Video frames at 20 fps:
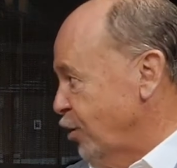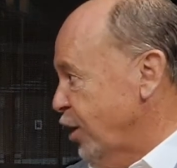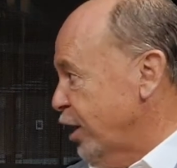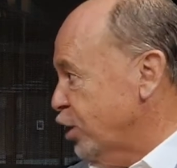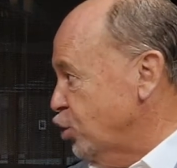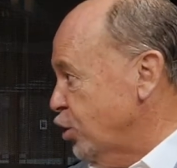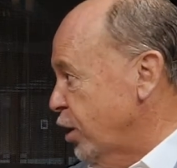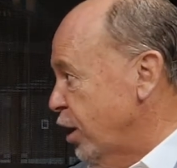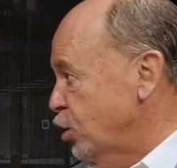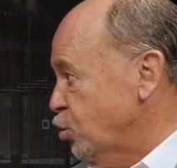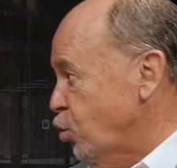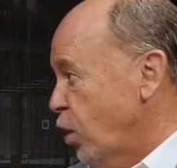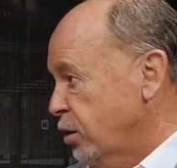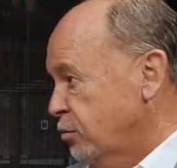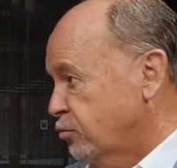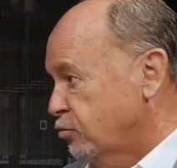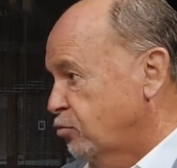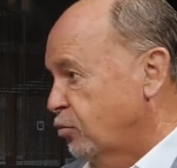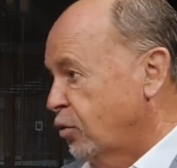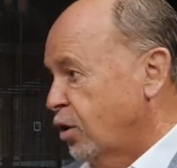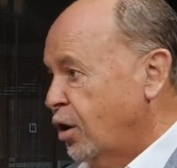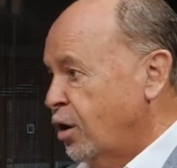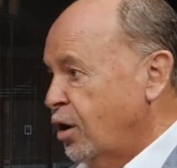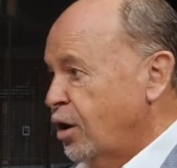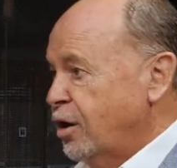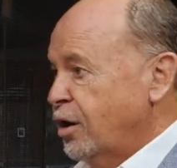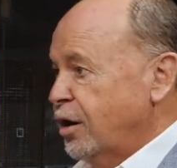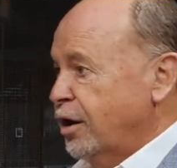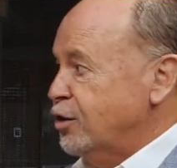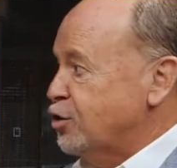So that's stage 1.
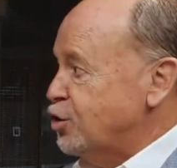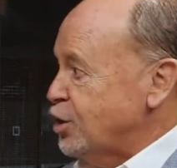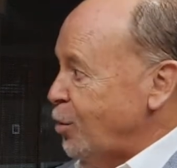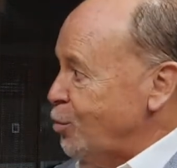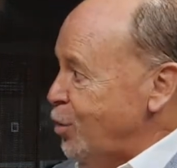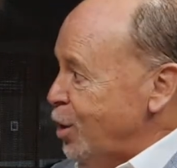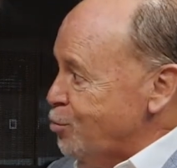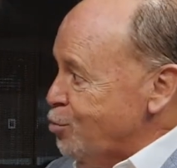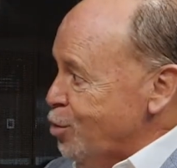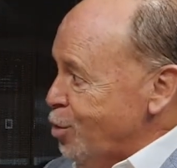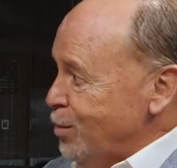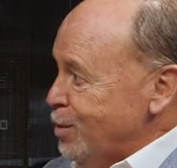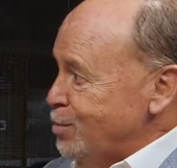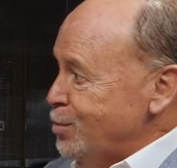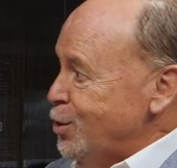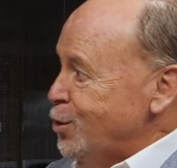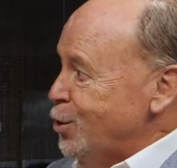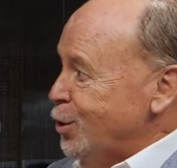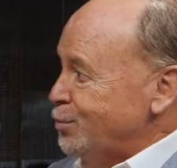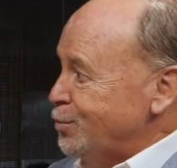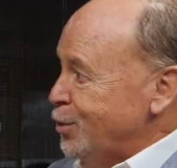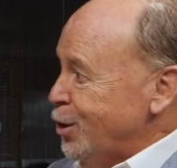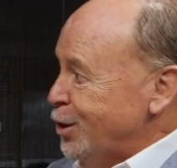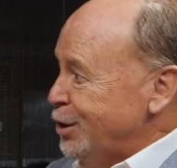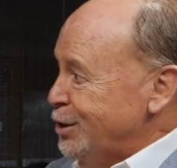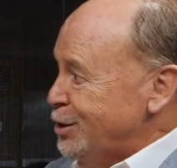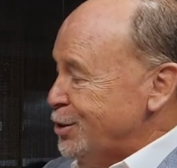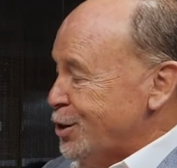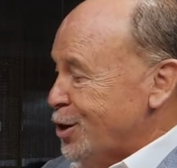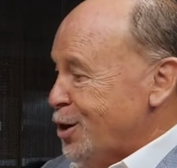And somewhere probably beyond
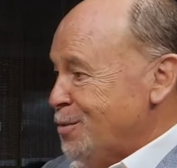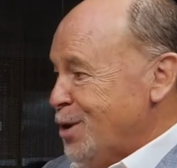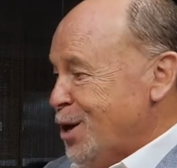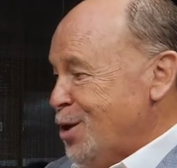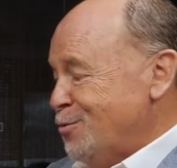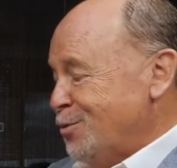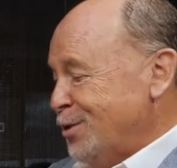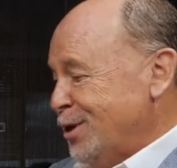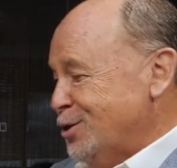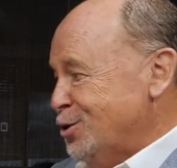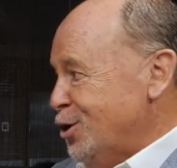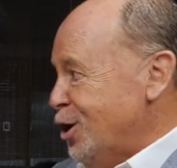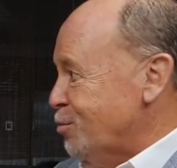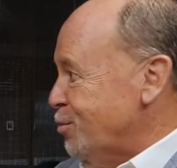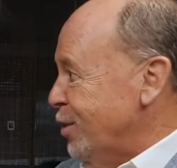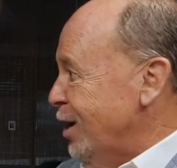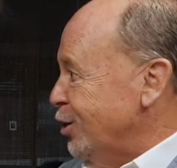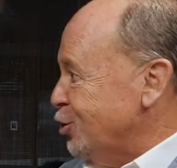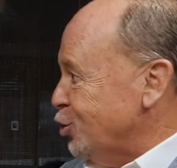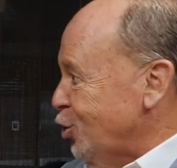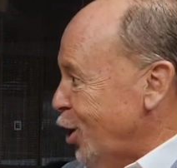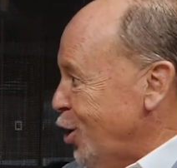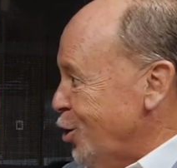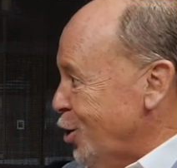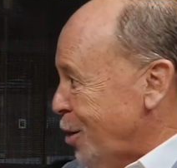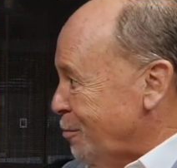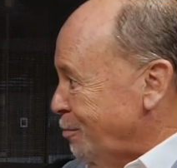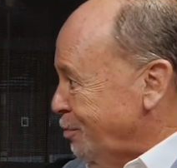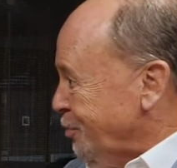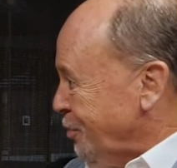my time, hopefully it's like
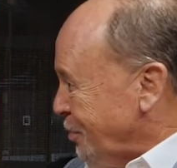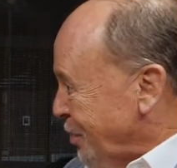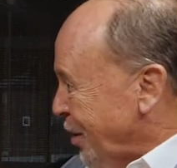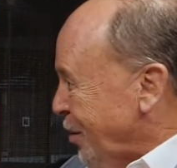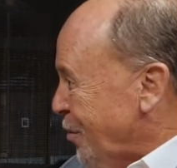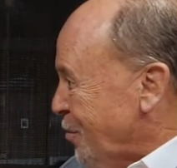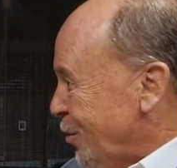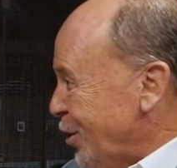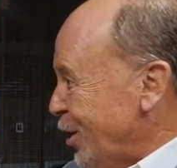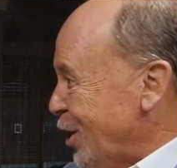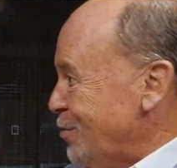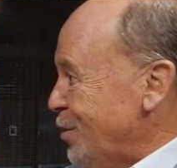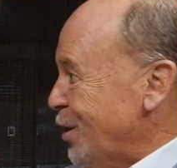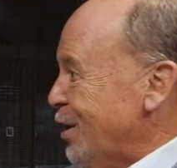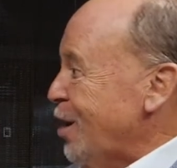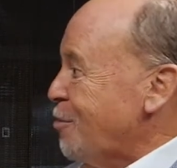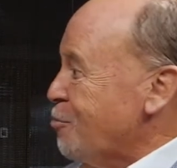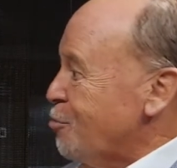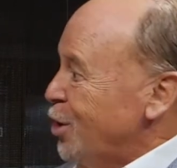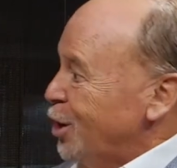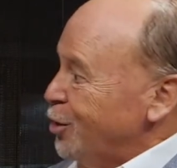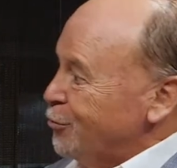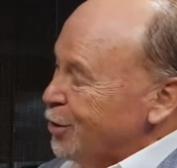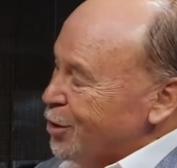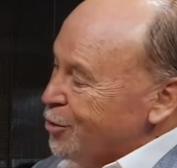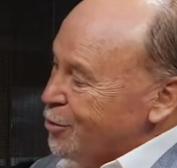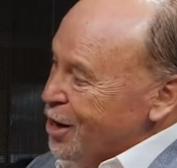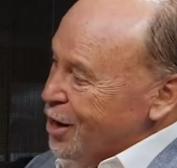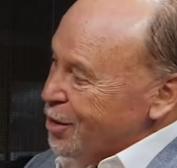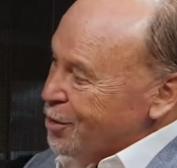Barcelona, where you become
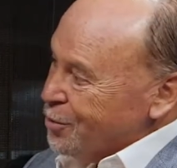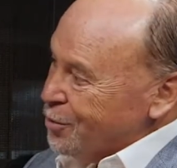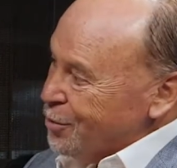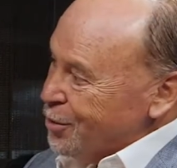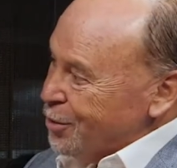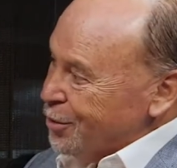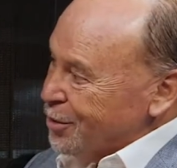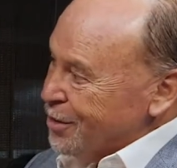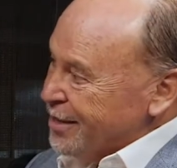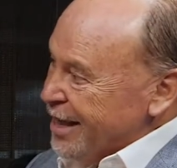relevant around the world.